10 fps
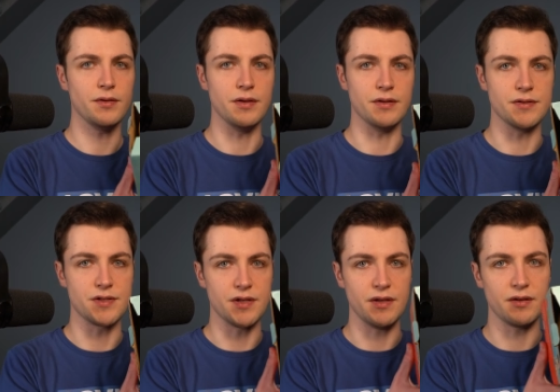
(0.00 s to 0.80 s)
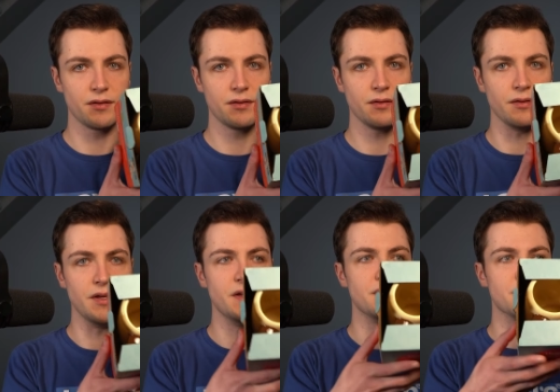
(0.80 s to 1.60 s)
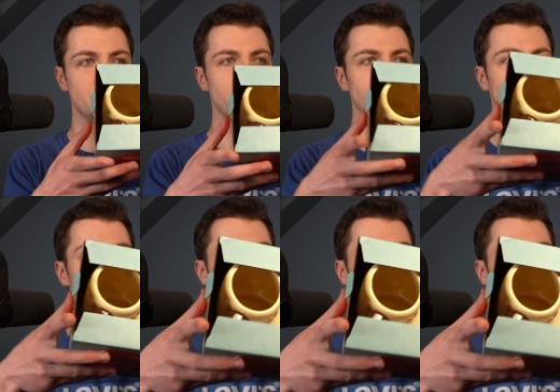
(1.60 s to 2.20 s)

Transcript: you can see the inside.